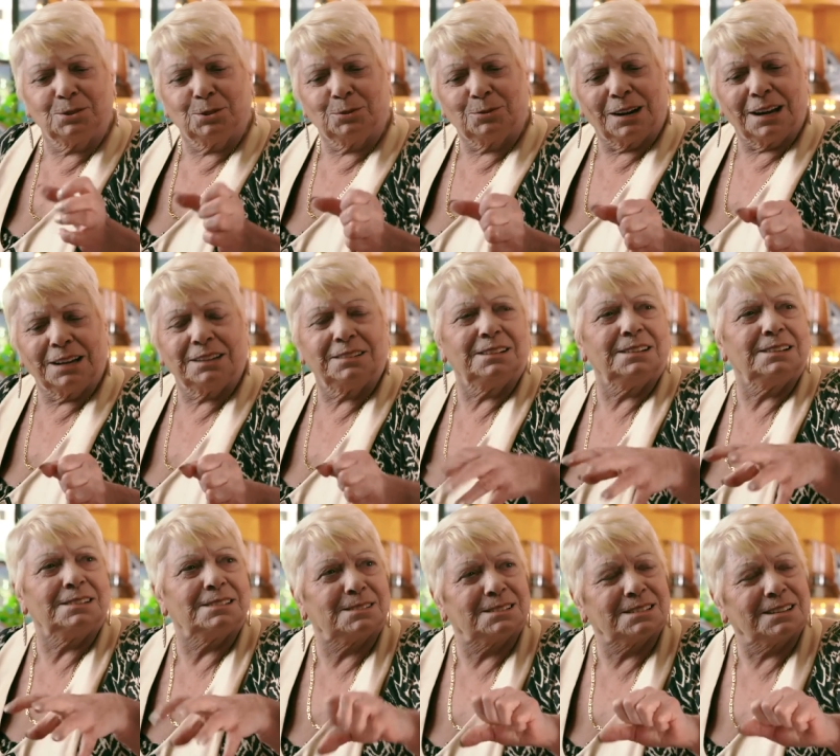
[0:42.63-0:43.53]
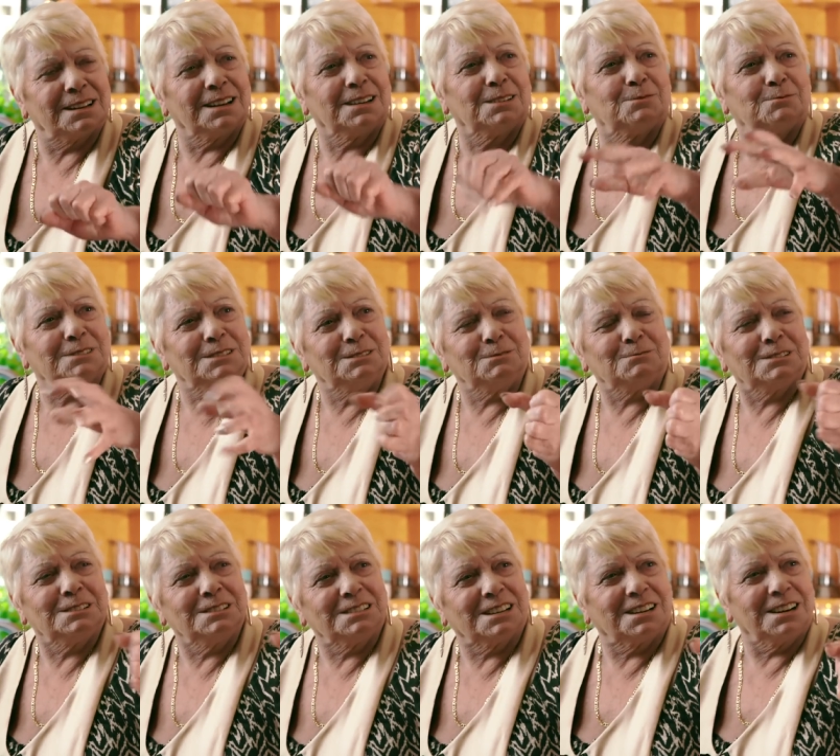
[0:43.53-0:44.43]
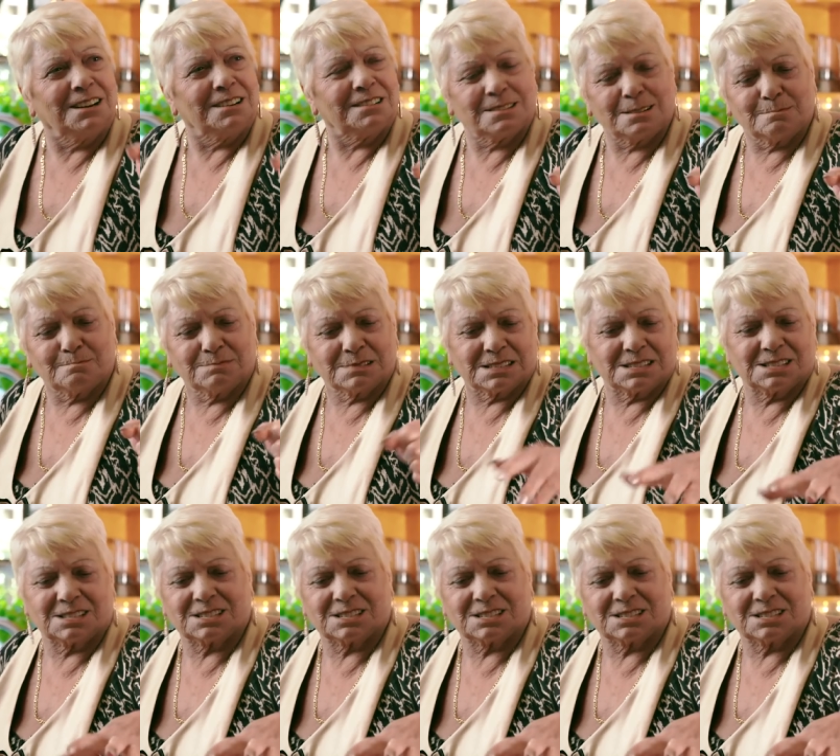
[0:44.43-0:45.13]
Do like this, like when you want to kill somebody,